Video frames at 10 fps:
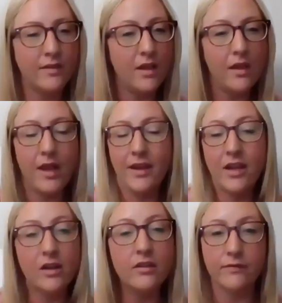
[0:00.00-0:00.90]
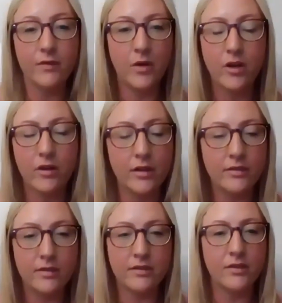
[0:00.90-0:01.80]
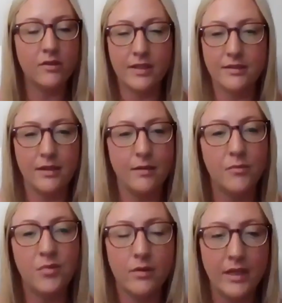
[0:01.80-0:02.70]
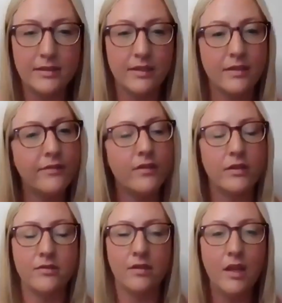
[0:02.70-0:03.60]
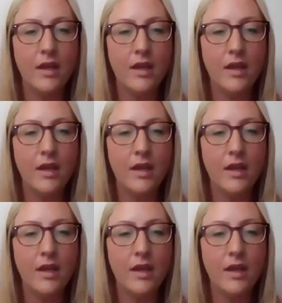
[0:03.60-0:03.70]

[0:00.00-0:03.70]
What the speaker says: that and hear from current associates and employees in different